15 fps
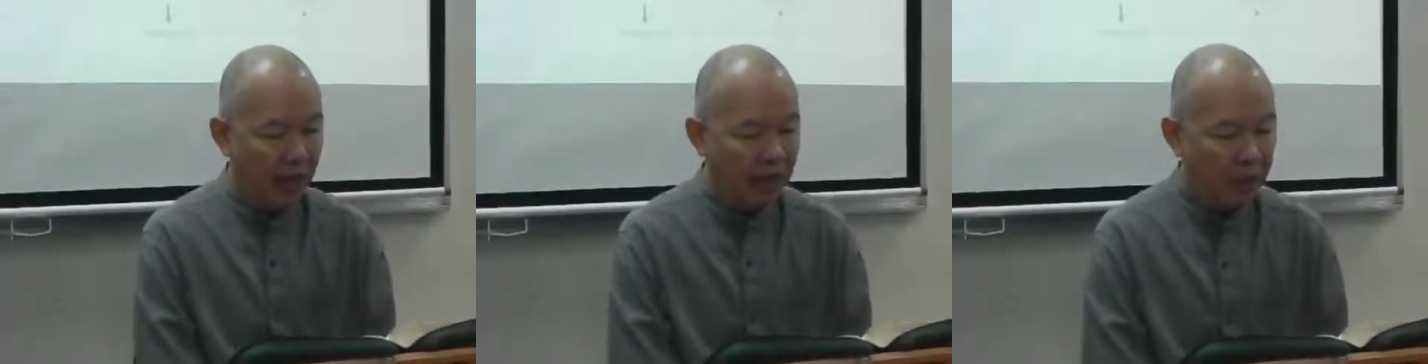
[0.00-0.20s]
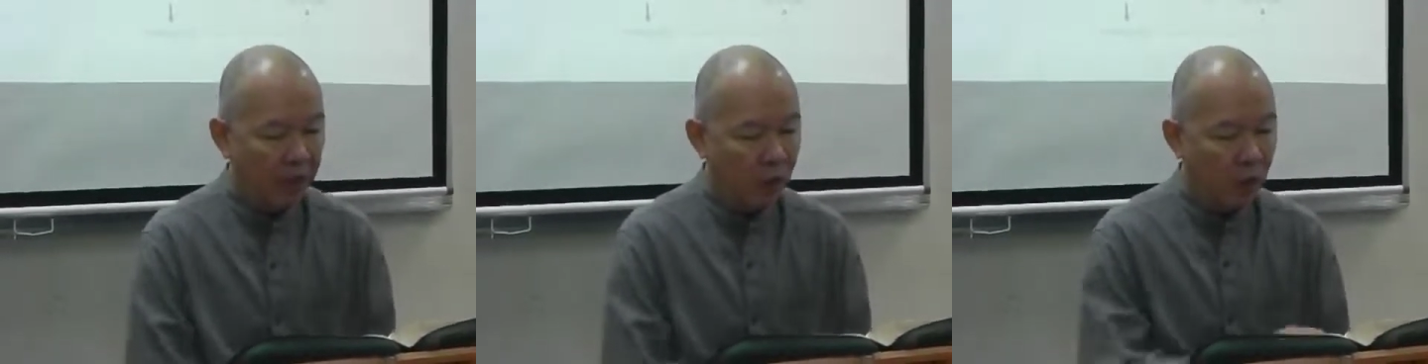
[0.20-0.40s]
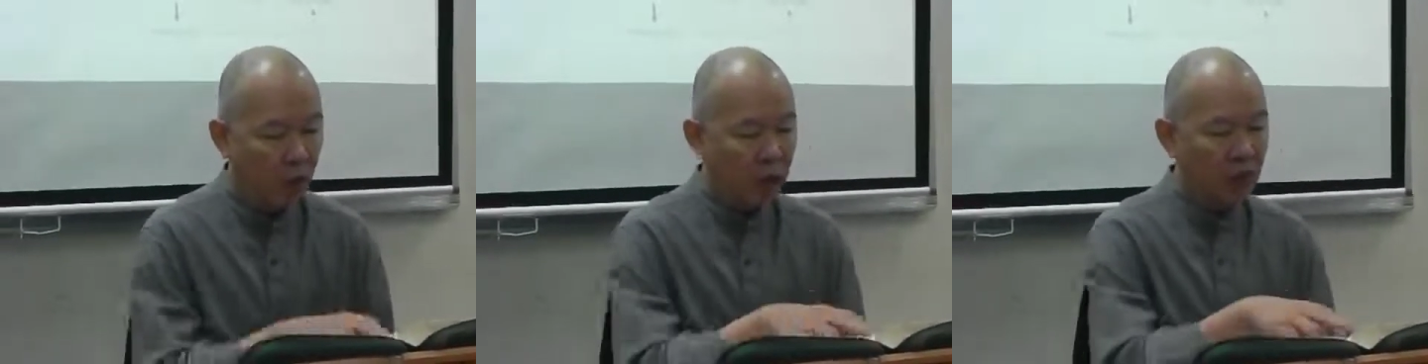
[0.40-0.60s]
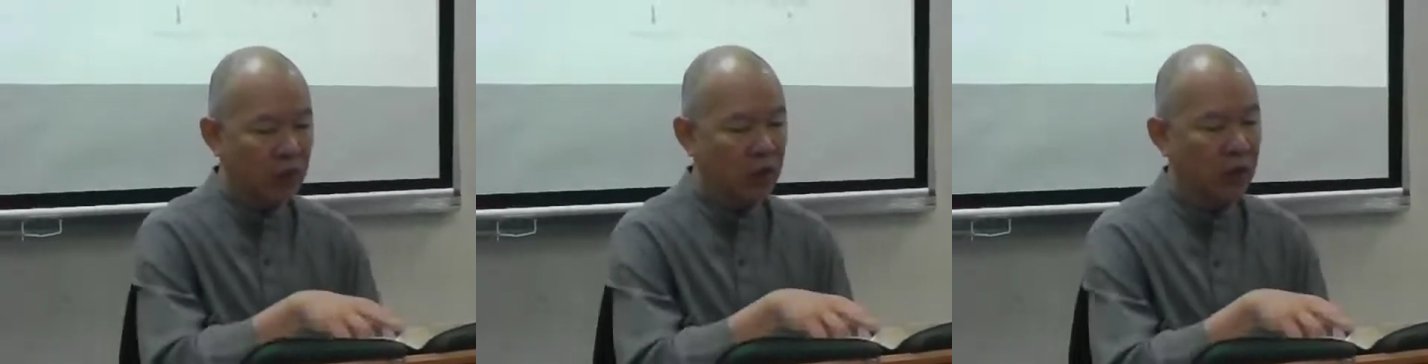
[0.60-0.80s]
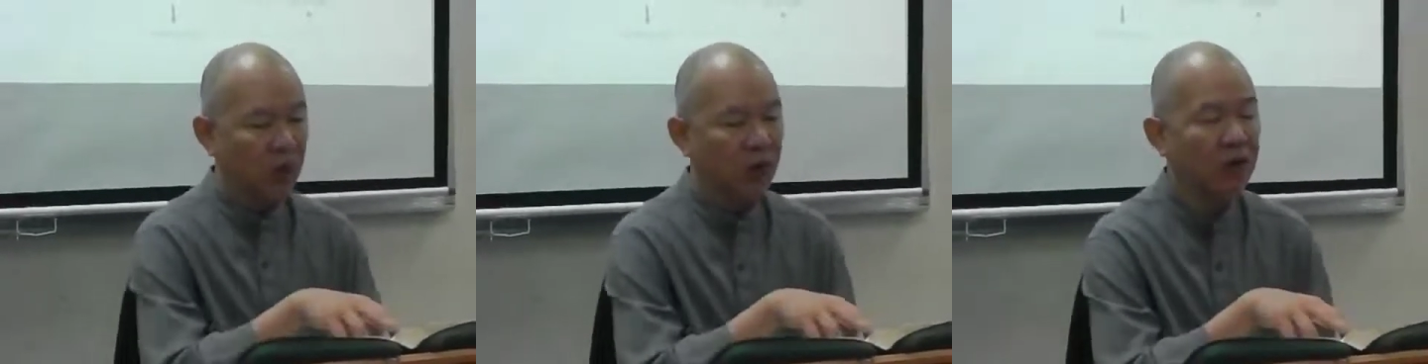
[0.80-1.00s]
The
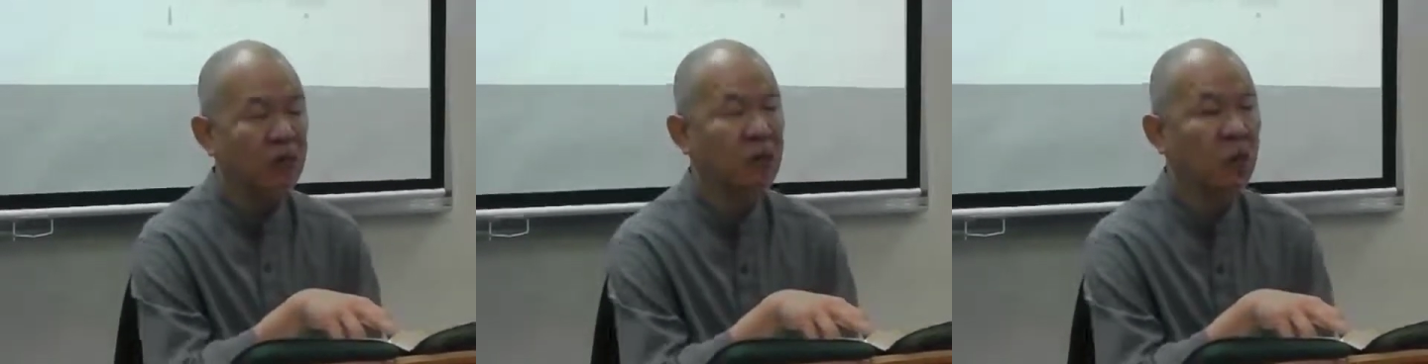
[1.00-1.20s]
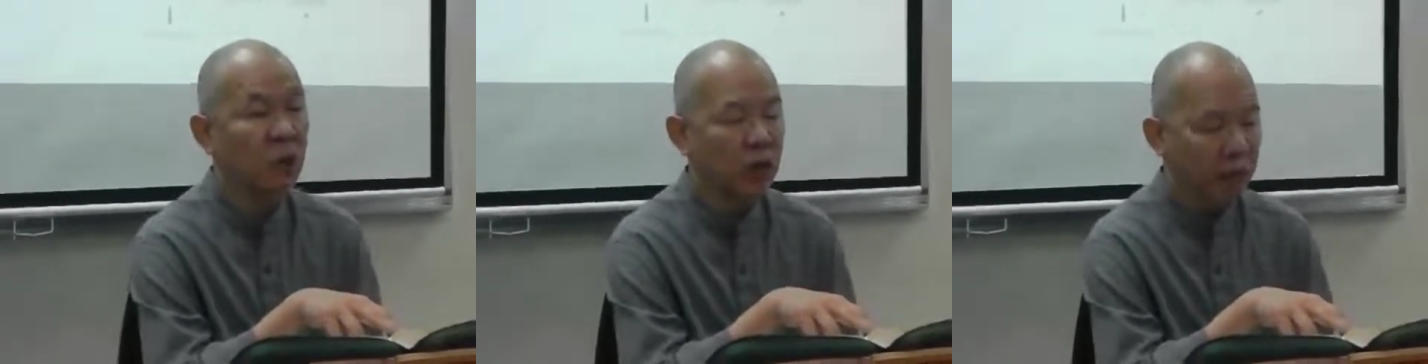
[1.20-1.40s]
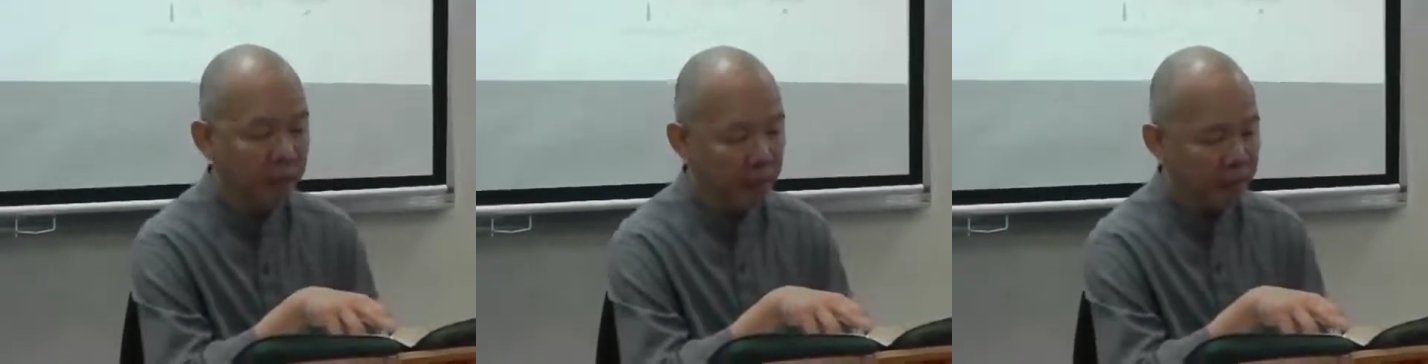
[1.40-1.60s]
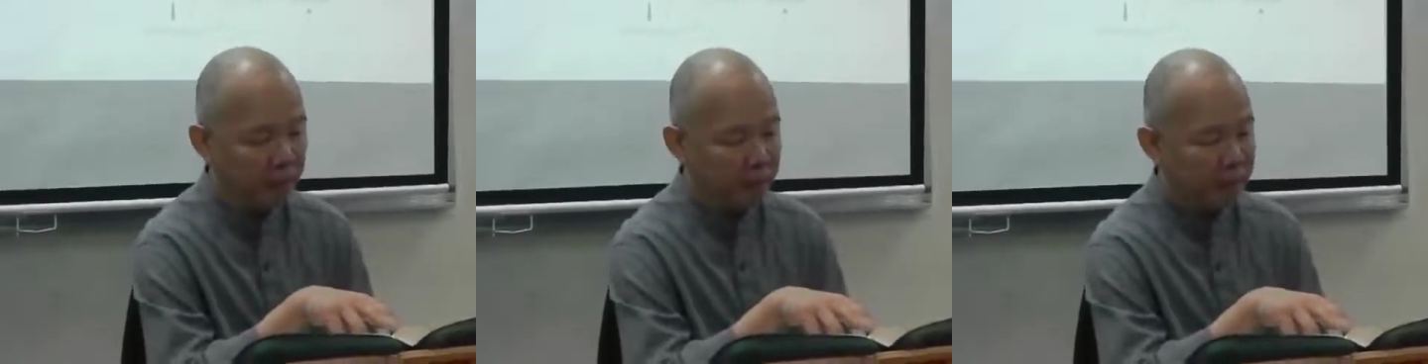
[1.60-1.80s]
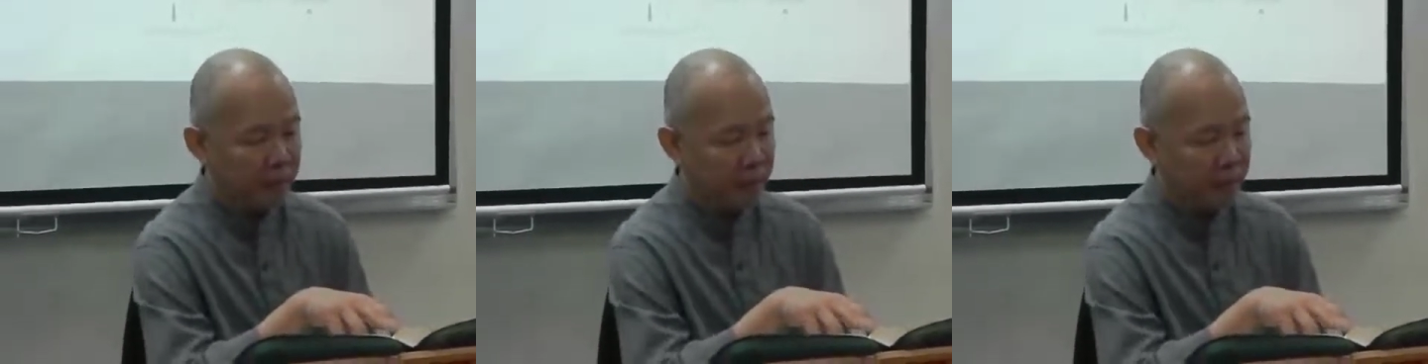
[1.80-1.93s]
words of Jonadab,